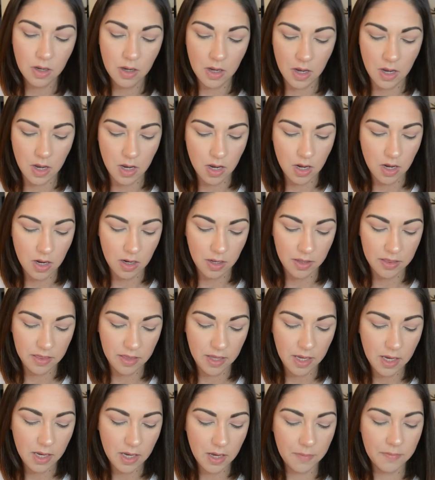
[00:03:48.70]
I
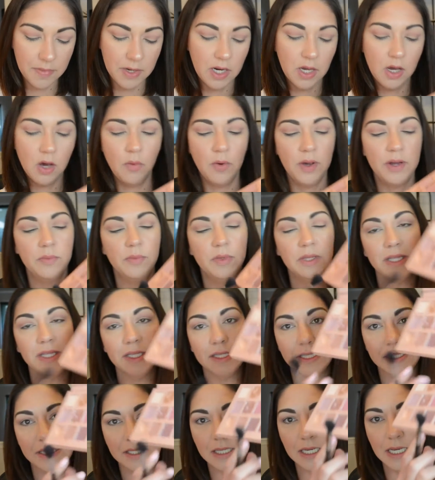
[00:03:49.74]
think I'm going to go in with
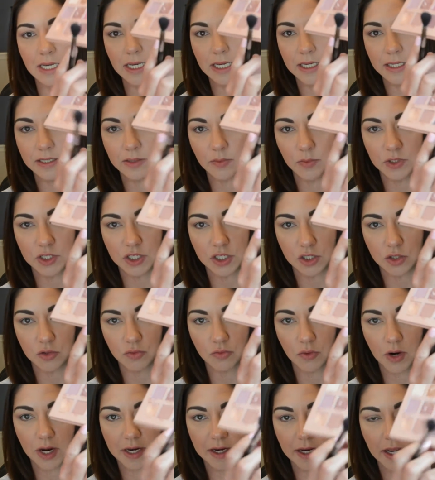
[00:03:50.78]
this tease, which is
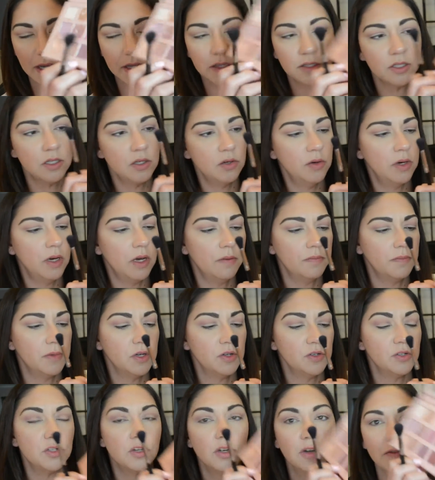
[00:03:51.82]
right next to it. I'm not
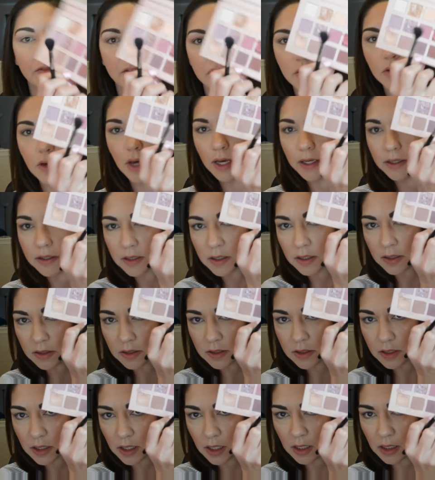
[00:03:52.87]
sure if you guys can
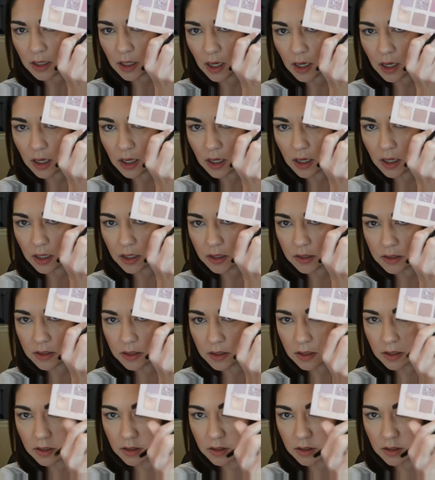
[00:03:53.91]
see that,